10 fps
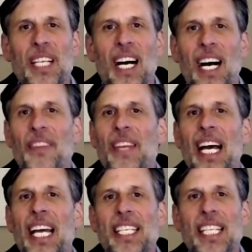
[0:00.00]
on the
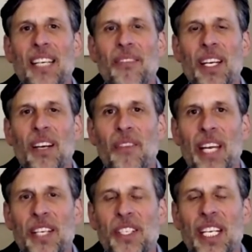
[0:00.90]
idea of
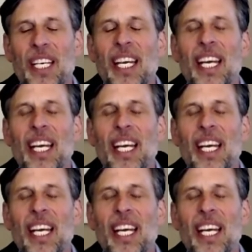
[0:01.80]
innovation.